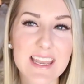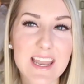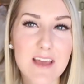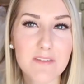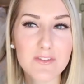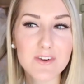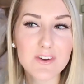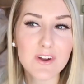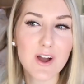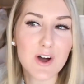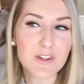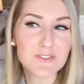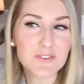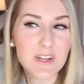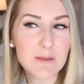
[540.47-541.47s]
I never
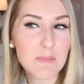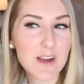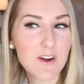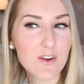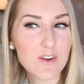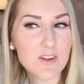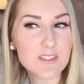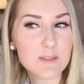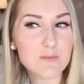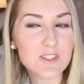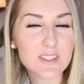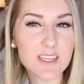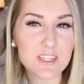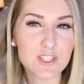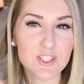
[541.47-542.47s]
alternate my curls. I'm
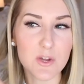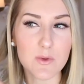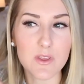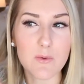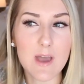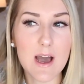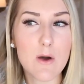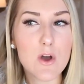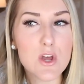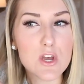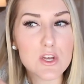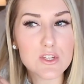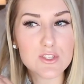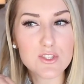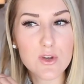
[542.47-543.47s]
just kind of showing you how.
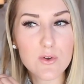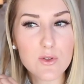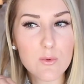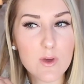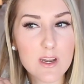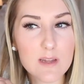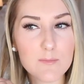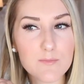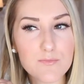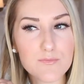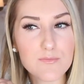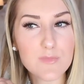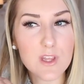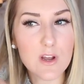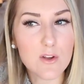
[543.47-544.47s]
So you want
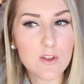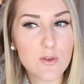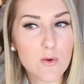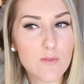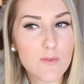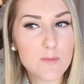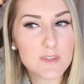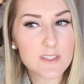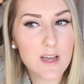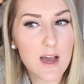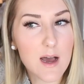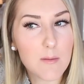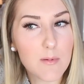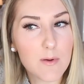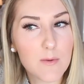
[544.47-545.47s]
to, you know, you go in from the
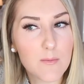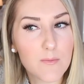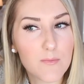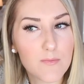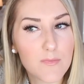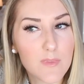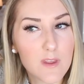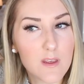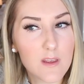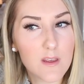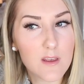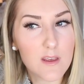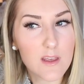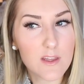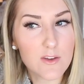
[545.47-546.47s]
top
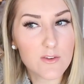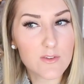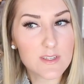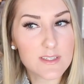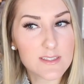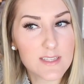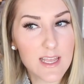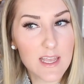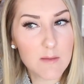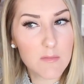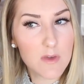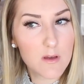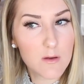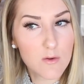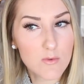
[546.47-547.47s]
and you do the
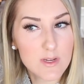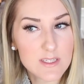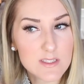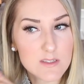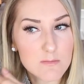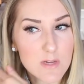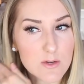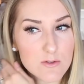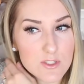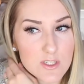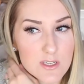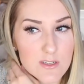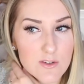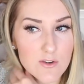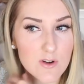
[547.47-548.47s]
same wrist
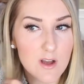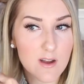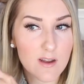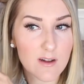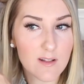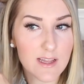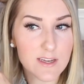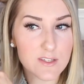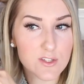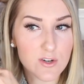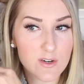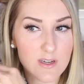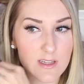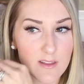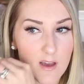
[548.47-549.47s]
motion. You're not going to like
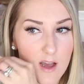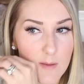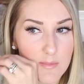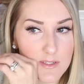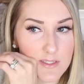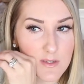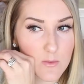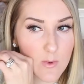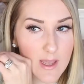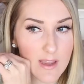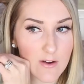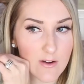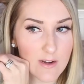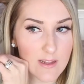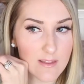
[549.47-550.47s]
turn it the opposite
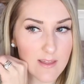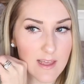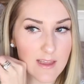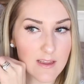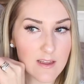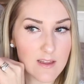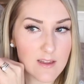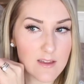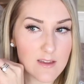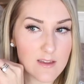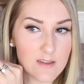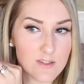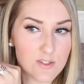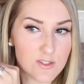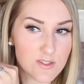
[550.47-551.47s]
way or anything.
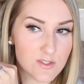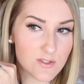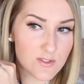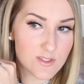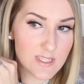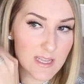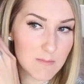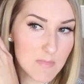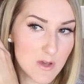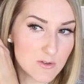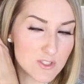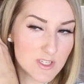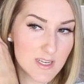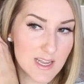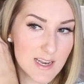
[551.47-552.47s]
It's just your same
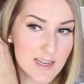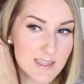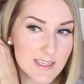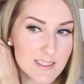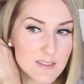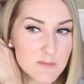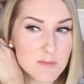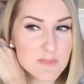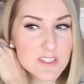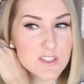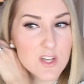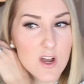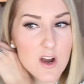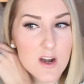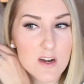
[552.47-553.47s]
motion. And like sometimes
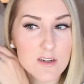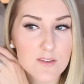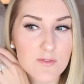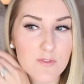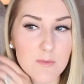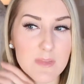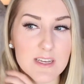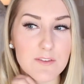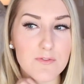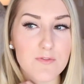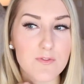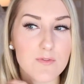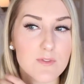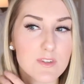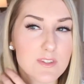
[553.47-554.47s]
it's hard for me to,
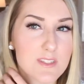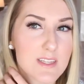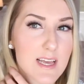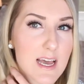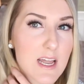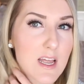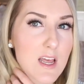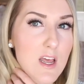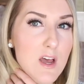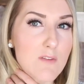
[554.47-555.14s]
you see that?